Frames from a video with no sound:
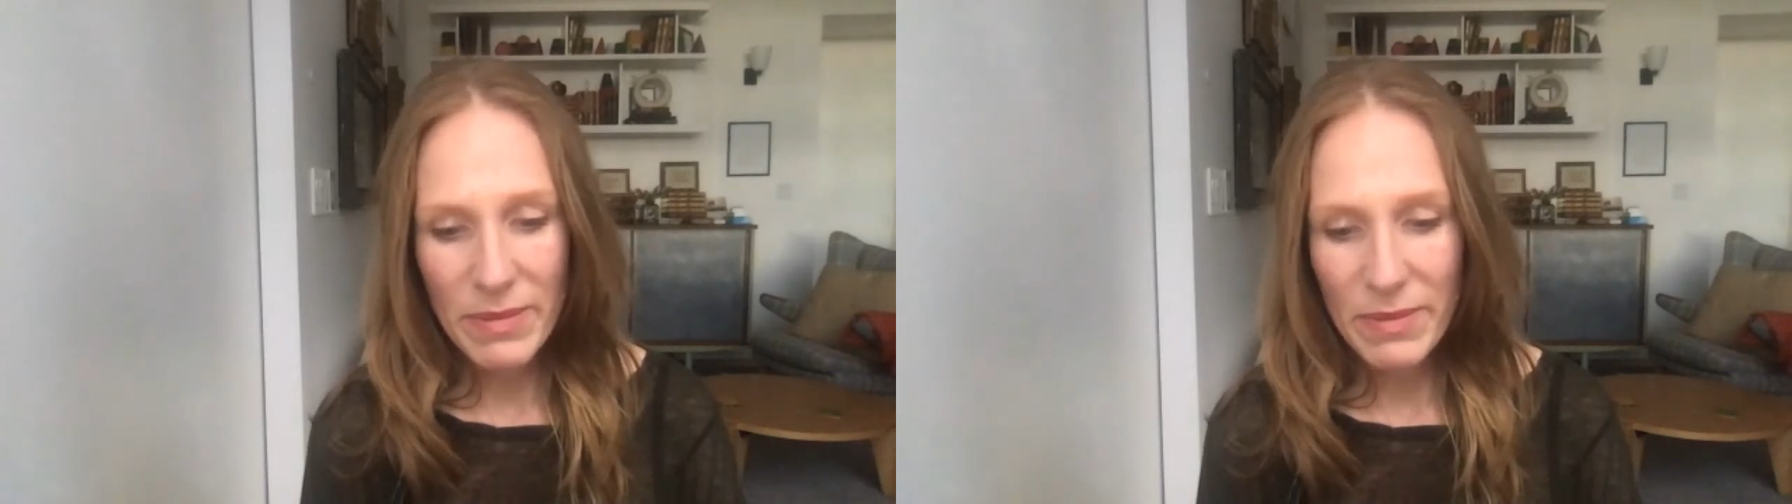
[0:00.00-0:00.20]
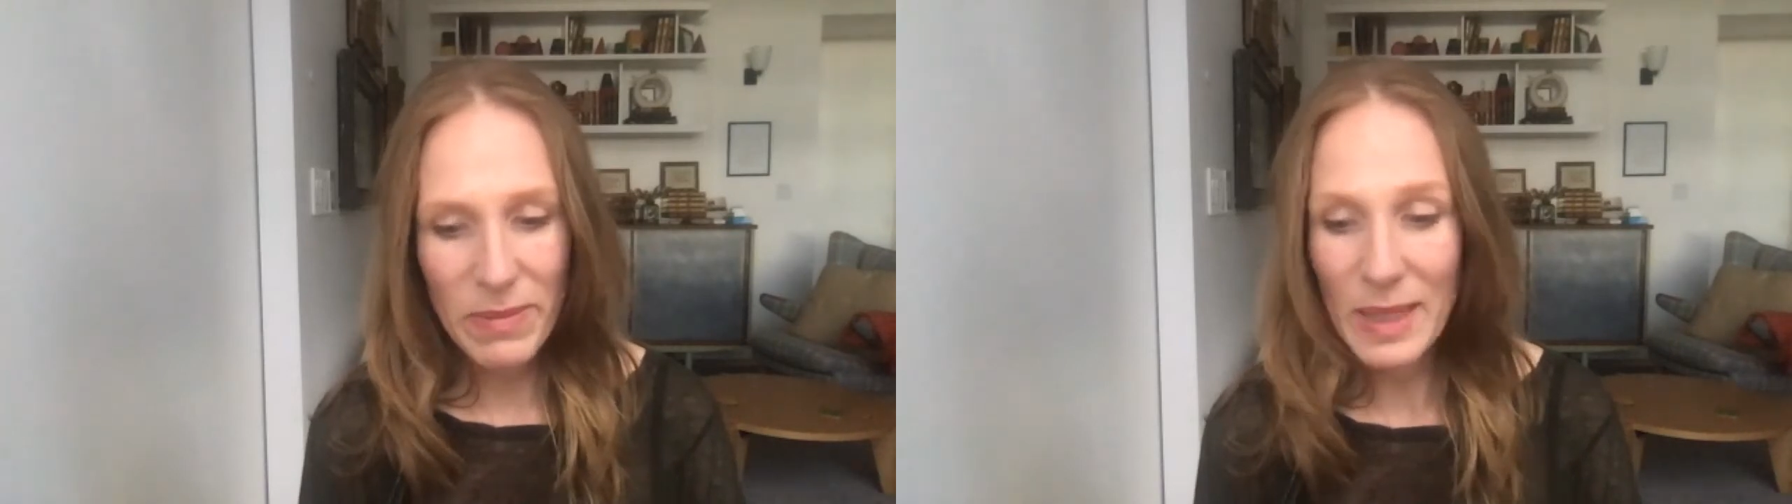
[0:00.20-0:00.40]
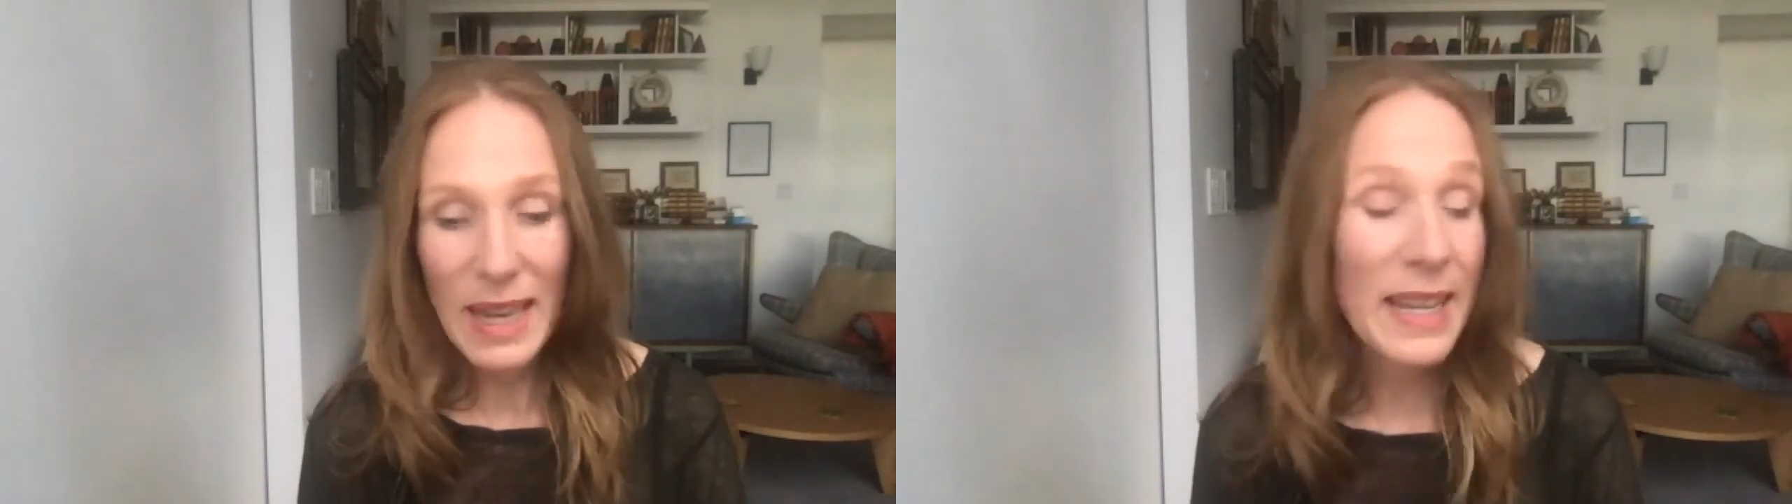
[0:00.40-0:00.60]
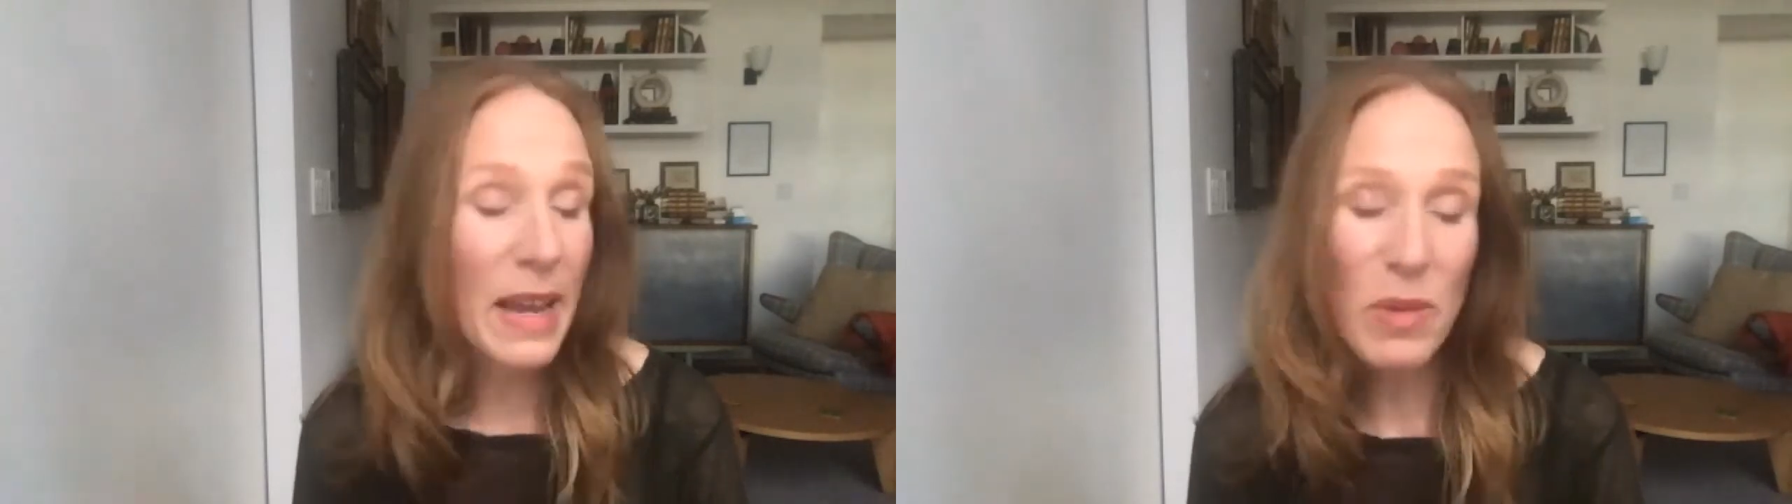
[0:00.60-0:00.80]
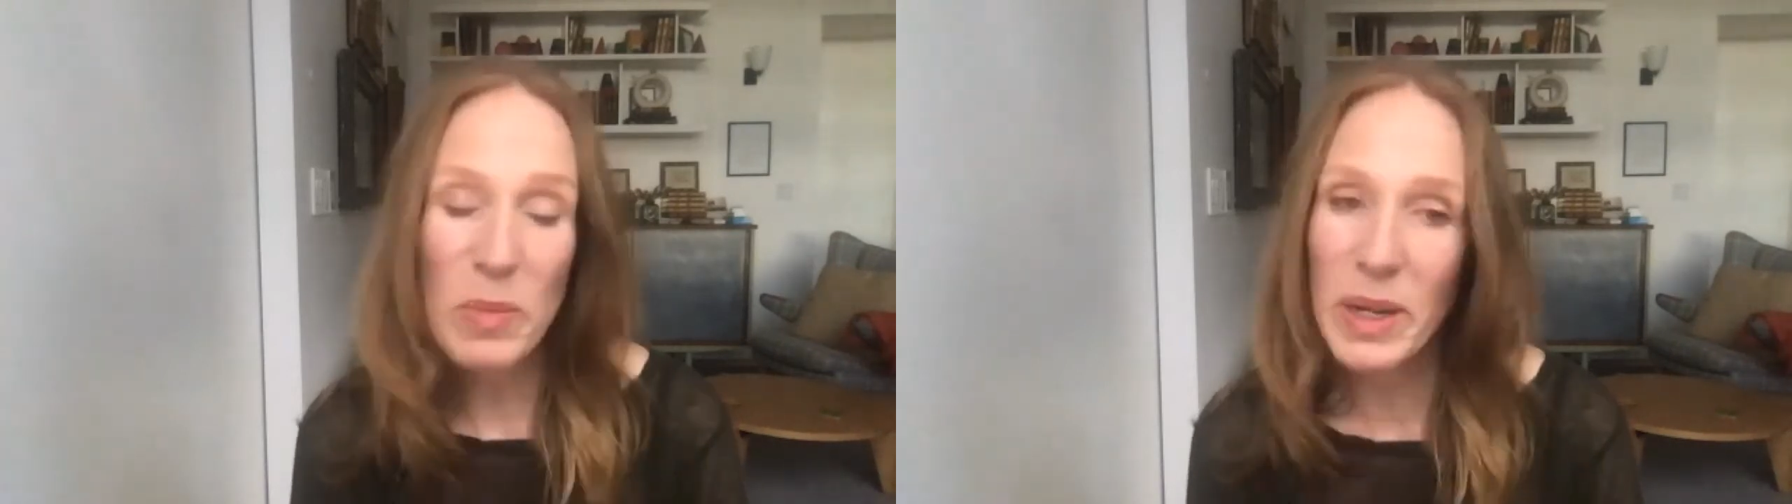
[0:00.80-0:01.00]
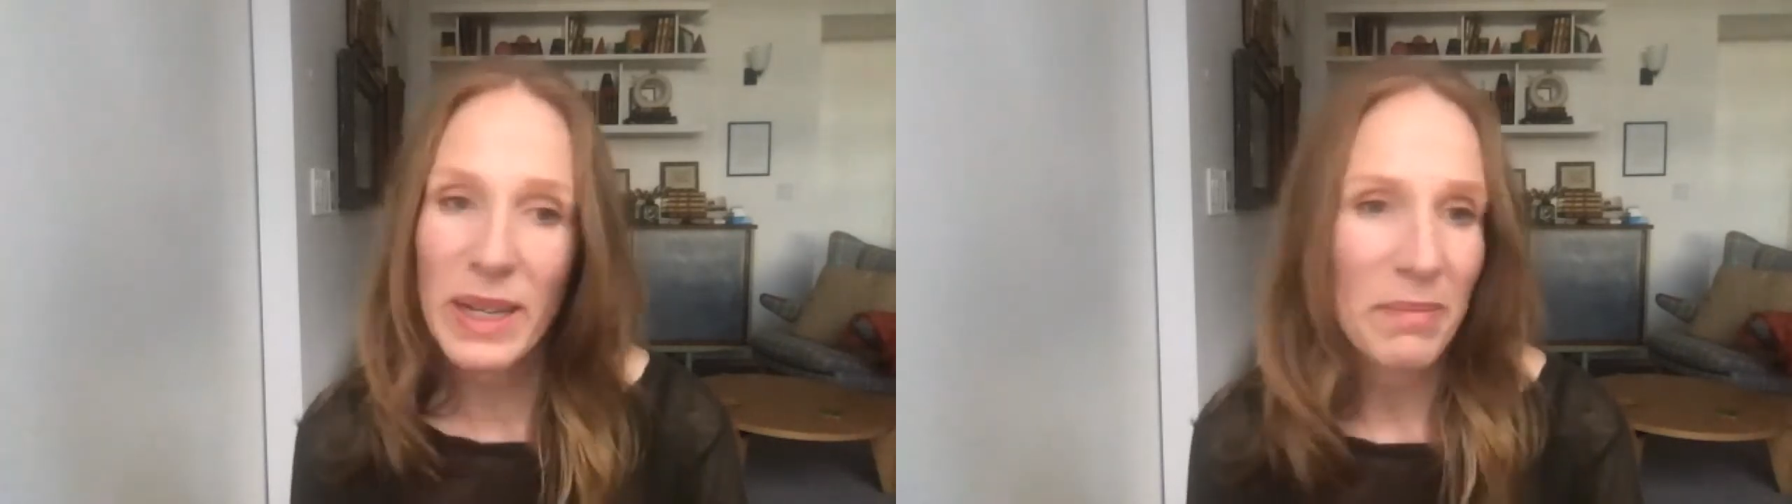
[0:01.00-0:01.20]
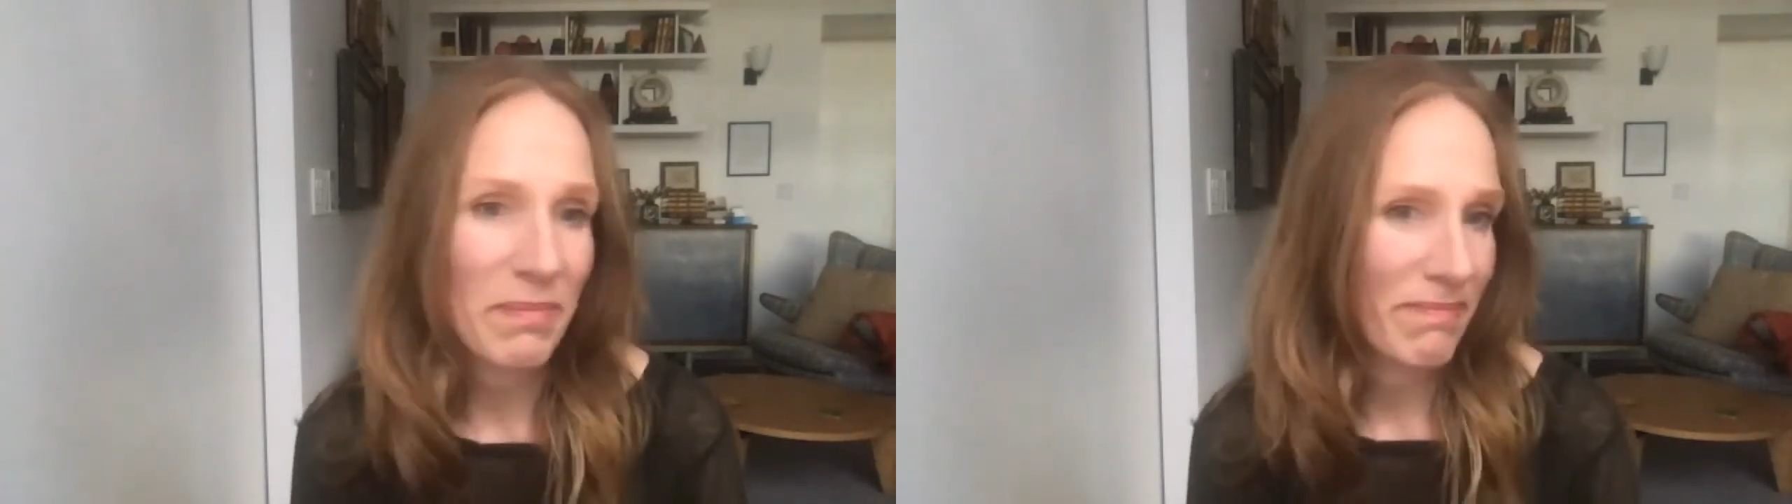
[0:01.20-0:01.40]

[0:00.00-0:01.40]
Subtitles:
like everybody,